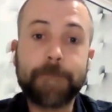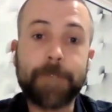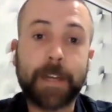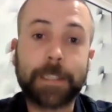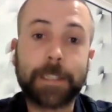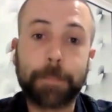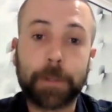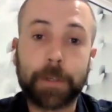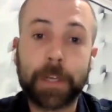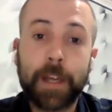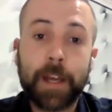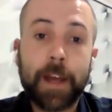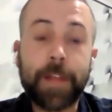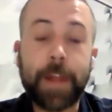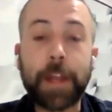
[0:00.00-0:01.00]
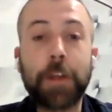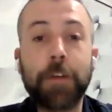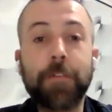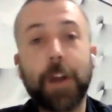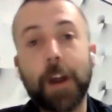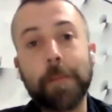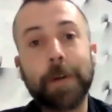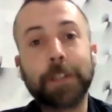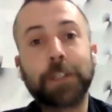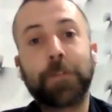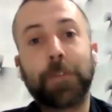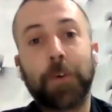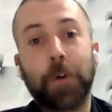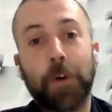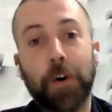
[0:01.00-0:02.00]
Facebook. Thank you very much
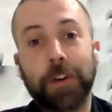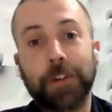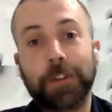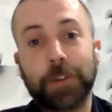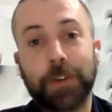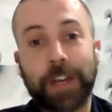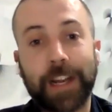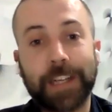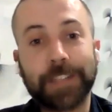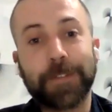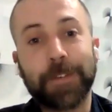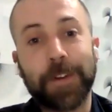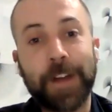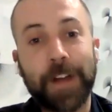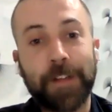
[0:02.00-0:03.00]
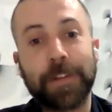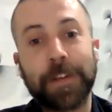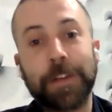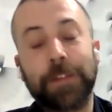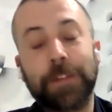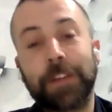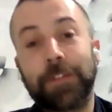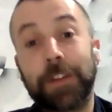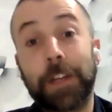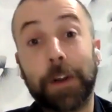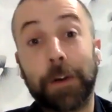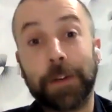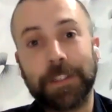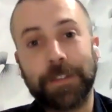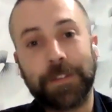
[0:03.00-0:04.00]
for joining us for another
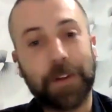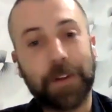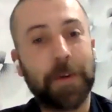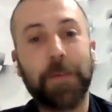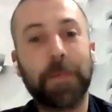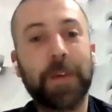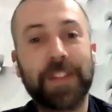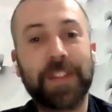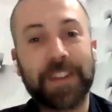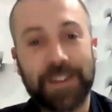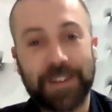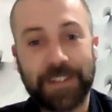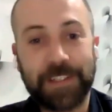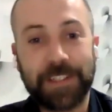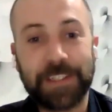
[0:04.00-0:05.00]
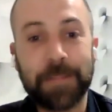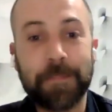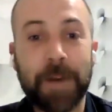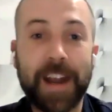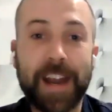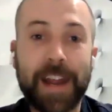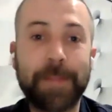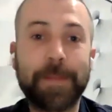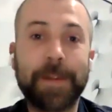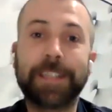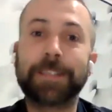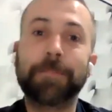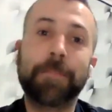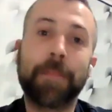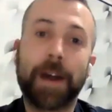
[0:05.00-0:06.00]
video interview with Q News. My name
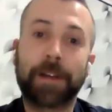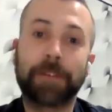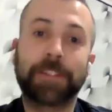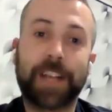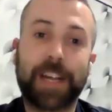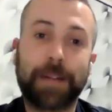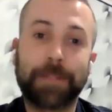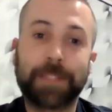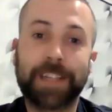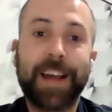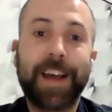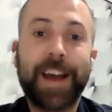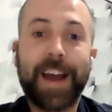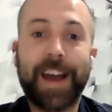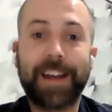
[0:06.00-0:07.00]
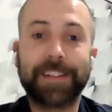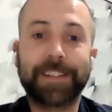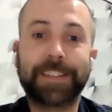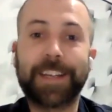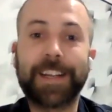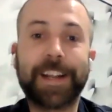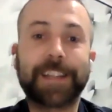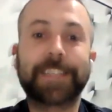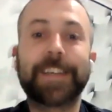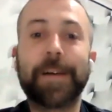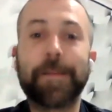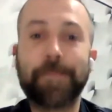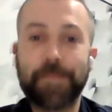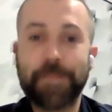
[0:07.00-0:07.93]
is Michael James, and I'll see you next time.